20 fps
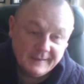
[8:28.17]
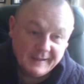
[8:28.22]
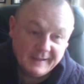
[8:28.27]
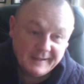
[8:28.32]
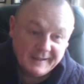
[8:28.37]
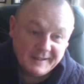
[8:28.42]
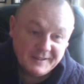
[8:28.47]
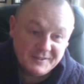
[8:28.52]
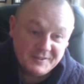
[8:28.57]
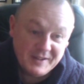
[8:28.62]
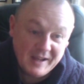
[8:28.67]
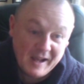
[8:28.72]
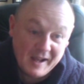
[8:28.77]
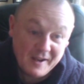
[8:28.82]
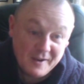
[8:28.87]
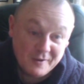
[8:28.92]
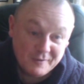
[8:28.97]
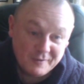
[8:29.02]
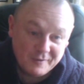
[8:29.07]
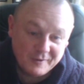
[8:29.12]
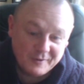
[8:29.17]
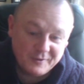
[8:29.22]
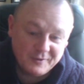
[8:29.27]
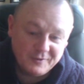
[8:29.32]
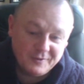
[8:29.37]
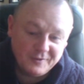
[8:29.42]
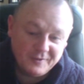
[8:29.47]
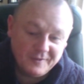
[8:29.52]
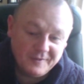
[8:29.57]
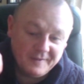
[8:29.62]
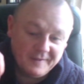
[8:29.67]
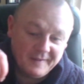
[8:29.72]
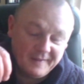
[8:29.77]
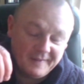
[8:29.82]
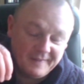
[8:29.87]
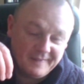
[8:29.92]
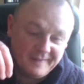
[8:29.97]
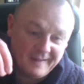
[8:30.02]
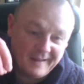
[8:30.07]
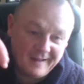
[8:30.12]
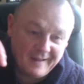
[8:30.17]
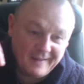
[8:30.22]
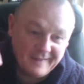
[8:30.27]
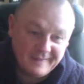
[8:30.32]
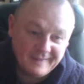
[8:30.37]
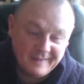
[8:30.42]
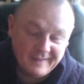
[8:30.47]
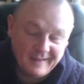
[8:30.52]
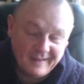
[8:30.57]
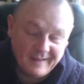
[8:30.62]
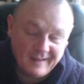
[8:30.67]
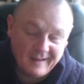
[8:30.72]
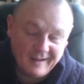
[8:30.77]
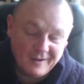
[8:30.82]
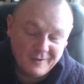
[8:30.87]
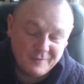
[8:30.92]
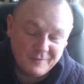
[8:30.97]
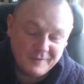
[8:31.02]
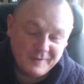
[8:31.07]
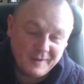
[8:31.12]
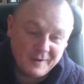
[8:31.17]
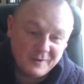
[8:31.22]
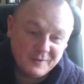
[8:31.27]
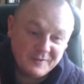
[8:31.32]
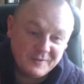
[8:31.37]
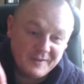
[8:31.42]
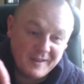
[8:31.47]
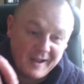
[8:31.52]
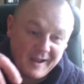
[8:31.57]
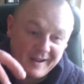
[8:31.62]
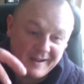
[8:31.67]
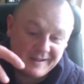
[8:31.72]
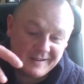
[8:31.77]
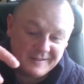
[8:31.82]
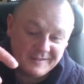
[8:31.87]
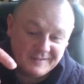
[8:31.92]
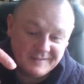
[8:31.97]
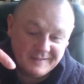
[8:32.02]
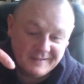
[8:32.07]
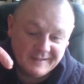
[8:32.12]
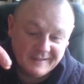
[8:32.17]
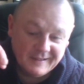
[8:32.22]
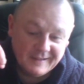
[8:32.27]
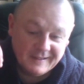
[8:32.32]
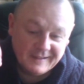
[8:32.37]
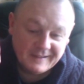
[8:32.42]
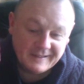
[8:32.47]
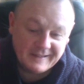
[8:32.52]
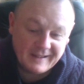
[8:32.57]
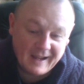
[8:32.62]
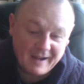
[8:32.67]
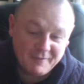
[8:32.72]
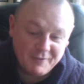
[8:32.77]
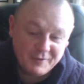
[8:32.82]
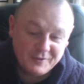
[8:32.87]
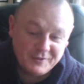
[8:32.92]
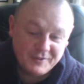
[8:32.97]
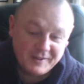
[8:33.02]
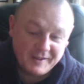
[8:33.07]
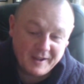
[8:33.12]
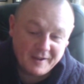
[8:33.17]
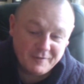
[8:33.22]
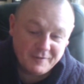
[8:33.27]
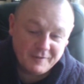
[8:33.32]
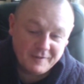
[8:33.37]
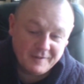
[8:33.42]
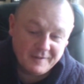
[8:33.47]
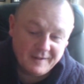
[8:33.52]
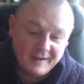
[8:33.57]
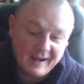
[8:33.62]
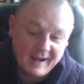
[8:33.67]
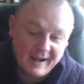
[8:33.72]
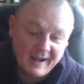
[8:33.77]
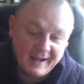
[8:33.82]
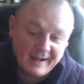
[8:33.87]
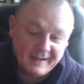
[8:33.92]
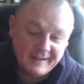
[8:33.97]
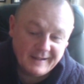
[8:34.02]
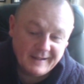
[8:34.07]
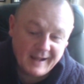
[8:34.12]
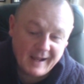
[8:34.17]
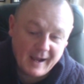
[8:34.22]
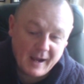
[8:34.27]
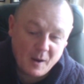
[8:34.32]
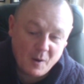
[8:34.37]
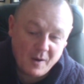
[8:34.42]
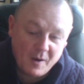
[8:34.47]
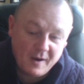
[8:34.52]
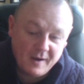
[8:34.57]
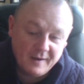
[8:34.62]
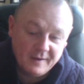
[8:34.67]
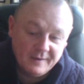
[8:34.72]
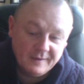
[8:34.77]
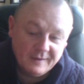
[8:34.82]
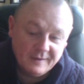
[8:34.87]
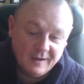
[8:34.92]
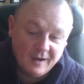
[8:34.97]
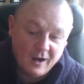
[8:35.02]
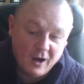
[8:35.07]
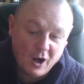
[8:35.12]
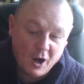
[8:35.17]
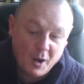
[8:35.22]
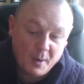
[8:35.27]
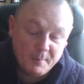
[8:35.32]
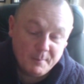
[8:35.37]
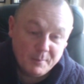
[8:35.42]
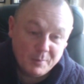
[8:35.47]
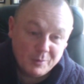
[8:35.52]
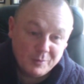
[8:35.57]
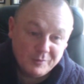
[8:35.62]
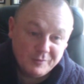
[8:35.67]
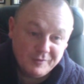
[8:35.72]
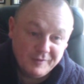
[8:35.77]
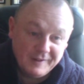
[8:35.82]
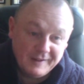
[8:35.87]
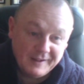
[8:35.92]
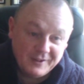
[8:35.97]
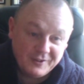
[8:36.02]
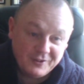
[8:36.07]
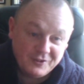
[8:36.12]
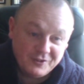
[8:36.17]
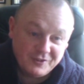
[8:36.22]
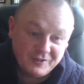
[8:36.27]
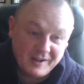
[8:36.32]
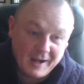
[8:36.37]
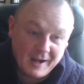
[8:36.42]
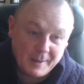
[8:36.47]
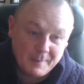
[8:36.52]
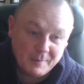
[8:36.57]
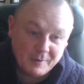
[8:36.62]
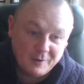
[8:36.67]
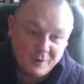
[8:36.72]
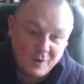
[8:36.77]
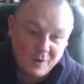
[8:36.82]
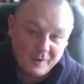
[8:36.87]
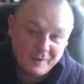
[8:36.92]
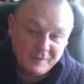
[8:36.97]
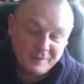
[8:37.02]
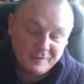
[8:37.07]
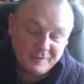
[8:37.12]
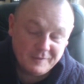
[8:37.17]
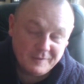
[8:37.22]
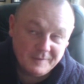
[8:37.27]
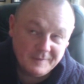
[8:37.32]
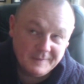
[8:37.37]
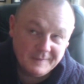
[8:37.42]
Then 10 of us that over those days gathered together, and our humble village came alive.